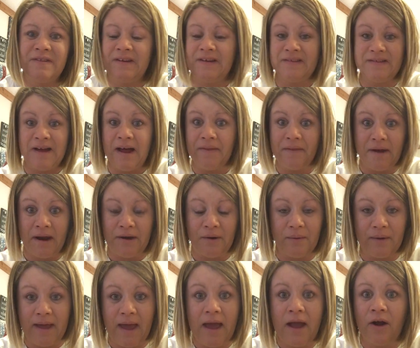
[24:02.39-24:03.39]
And it's not that I
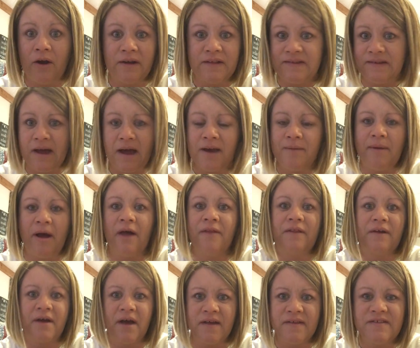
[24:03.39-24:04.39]
don't care. It's not about
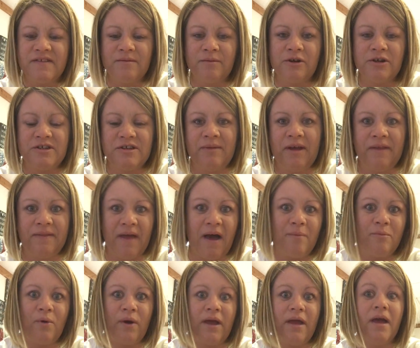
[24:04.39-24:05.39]
the customer to me at
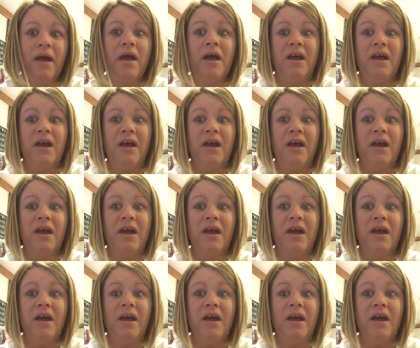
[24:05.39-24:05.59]
that point.